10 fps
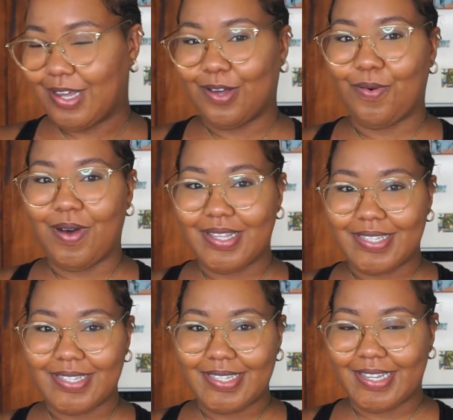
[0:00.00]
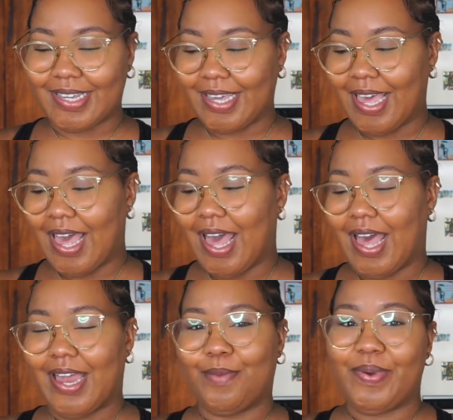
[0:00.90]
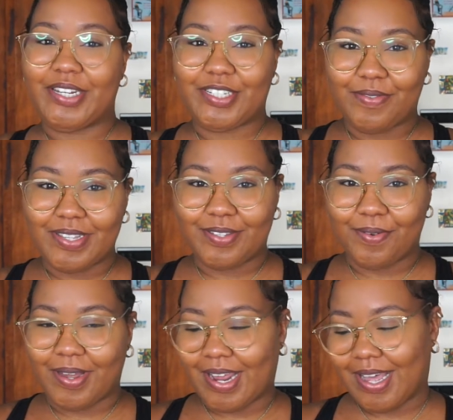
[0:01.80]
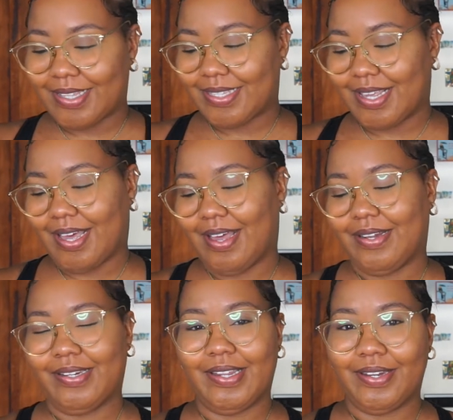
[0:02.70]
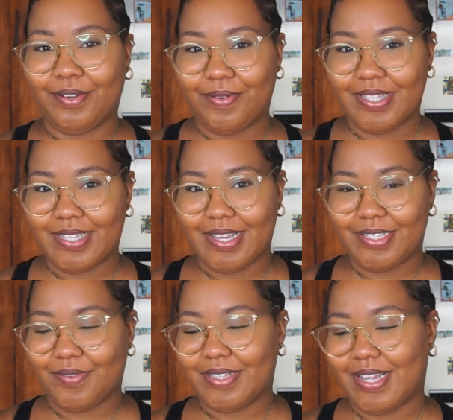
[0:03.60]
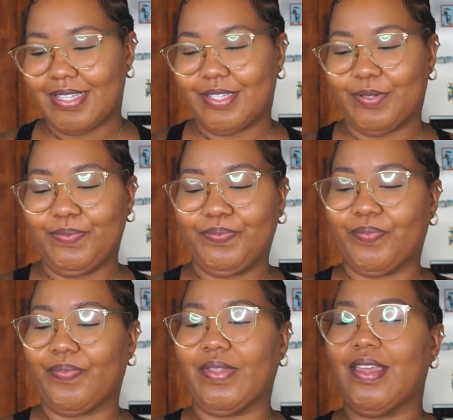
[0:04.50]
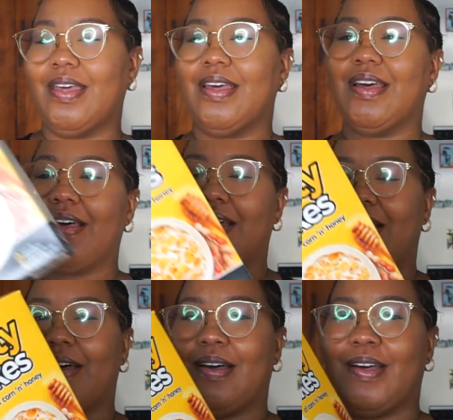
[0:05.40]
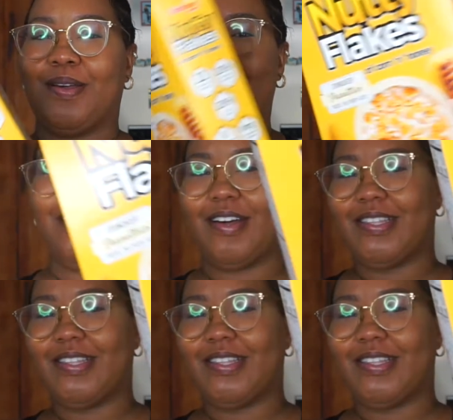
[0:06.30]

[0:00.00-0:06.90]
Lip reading: quantity and the picture wasn't all that, I didn't know what size I was getting. I got